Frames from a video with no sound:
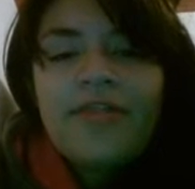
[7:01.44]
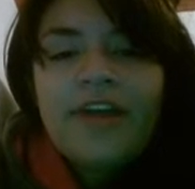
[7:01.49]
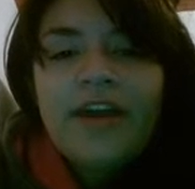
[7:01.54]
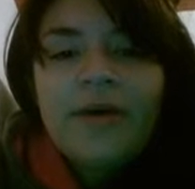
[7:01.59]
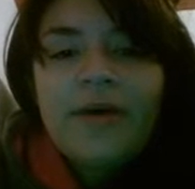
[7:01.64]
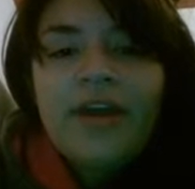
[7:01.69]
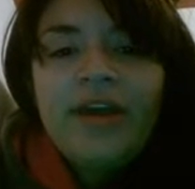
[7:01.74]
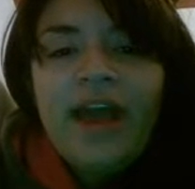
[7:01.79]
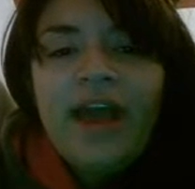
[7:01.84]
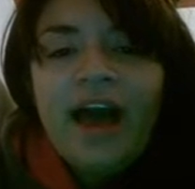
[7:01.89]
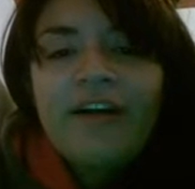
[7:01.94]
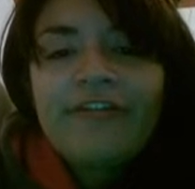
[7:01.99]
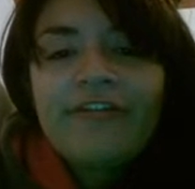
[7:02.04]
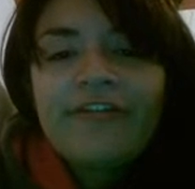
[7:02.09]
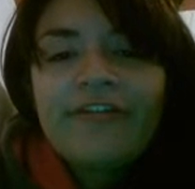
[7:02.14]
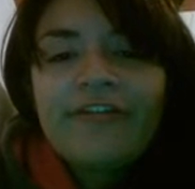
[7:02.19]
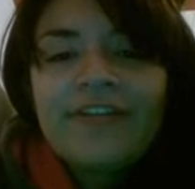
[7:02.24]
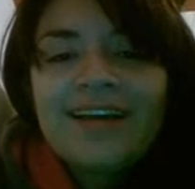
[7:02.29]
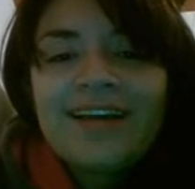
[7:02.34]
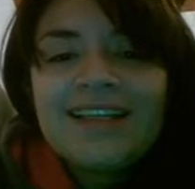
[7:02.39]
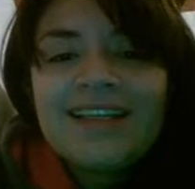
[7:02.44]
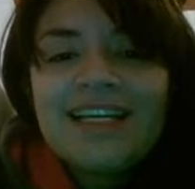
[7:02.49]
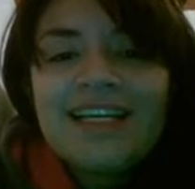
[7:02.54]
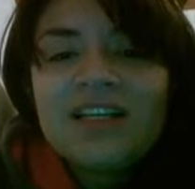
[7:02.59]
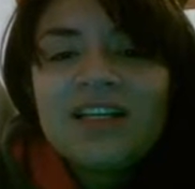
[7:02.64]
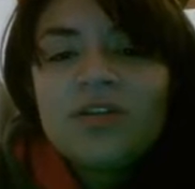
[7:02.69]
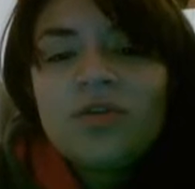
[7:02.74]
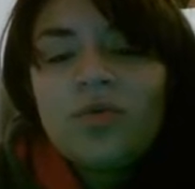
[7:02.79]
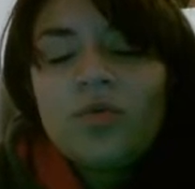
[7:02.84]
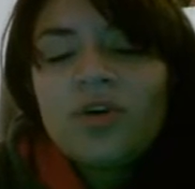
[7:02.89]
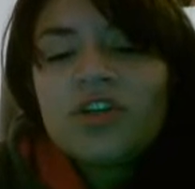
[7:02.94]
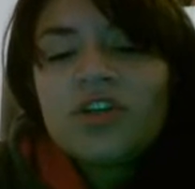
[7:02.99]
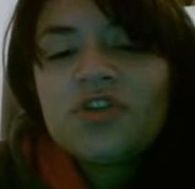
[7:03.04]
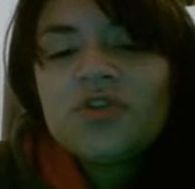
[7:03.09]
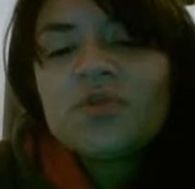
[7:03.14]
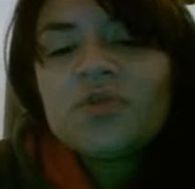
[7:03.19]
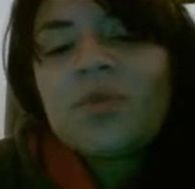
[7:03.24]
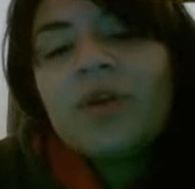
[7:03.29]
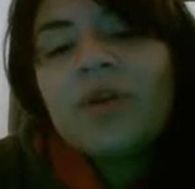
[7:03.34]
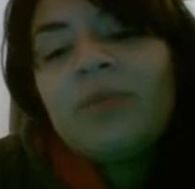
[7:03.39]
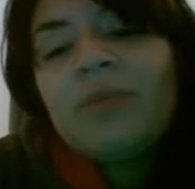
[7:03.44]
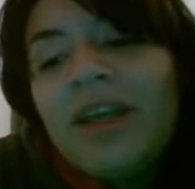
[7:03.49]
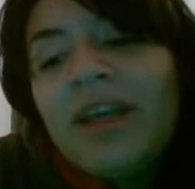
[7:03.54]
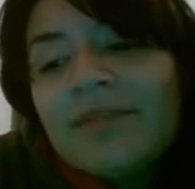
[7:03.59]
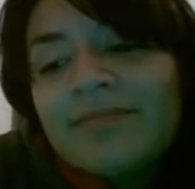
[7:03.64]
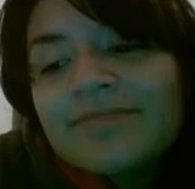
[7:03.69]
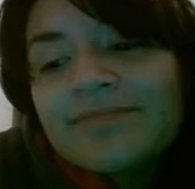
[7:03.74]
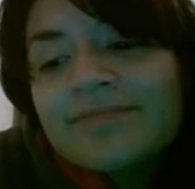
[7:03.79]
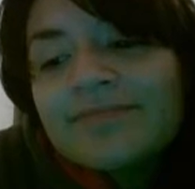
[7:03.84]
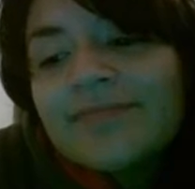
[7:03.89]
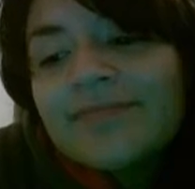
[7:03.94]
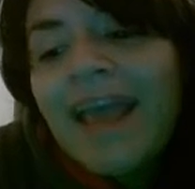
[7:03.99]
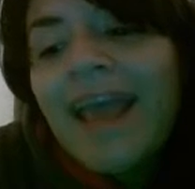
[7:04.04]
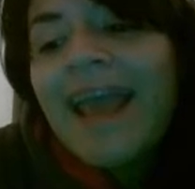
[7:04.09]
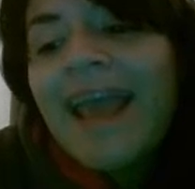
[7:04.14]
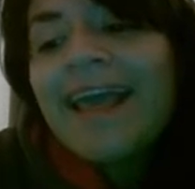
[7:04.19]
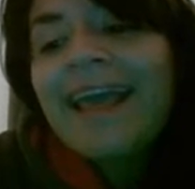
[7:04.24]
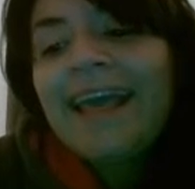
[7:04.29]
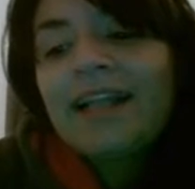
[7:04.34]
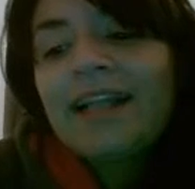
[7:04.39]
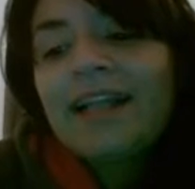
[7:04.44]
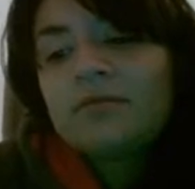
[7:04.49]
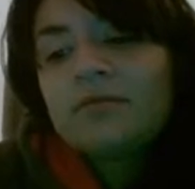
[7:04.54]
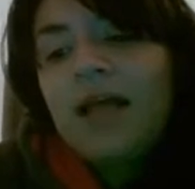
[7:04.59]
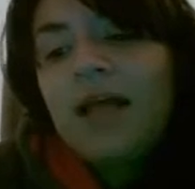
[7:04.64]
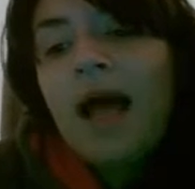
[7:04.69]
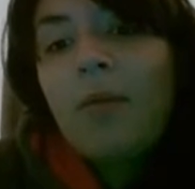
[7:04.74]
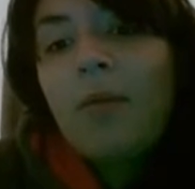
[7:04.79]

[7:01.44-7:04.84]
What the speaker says: Then we have yes, no questions with be. Again,